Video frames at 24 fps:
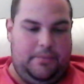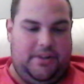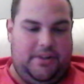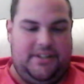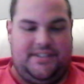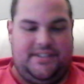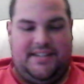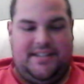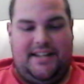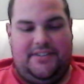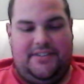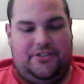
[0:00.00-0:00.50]
Okay,
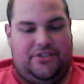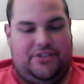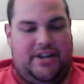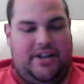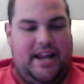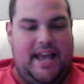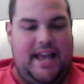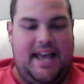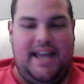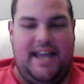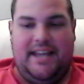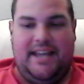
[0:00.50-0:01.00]
well, it says there's
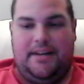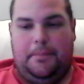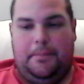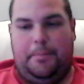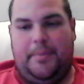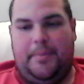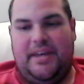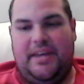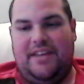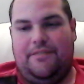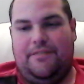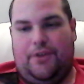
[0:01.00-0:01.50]
an A
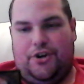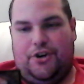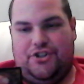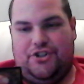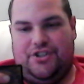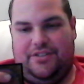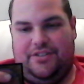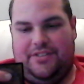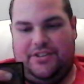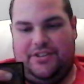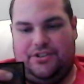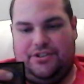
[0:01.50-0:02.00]
and a B
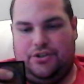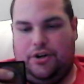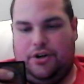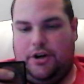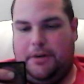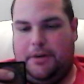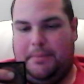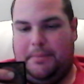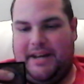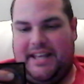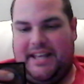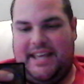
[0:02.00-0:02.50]
version of this
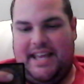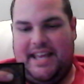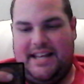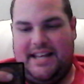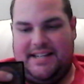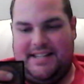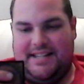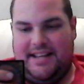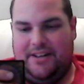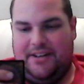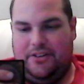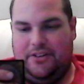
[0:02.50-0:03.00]
card, but I
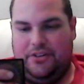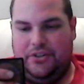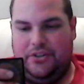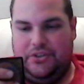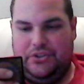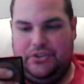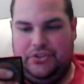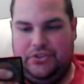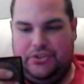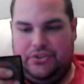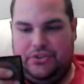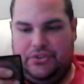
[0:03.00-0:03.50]
can't
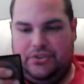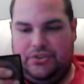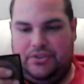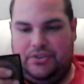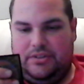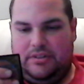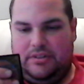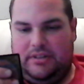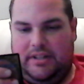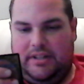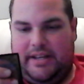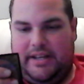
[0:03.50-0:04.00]
tell,
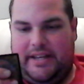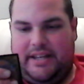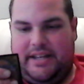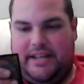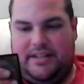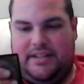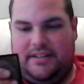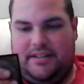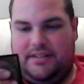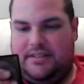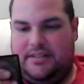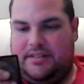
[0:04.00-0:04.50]

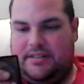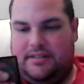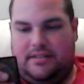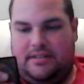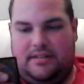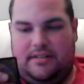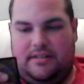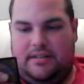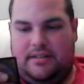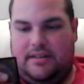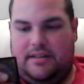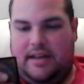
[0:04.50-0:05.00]
like,
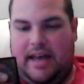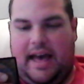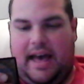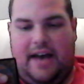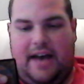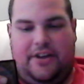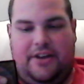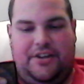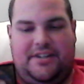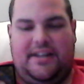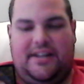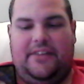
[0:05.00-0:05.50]

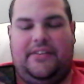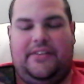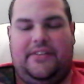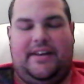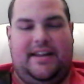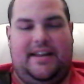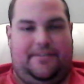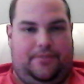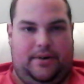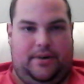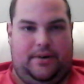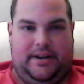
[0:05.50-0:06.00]
how you tell
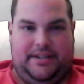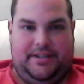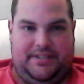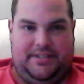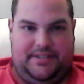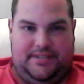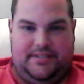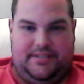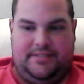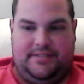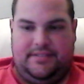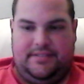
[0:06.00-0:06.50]
the
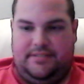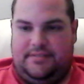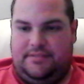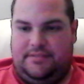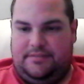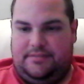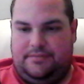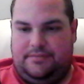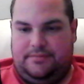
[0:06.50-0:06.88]
difference.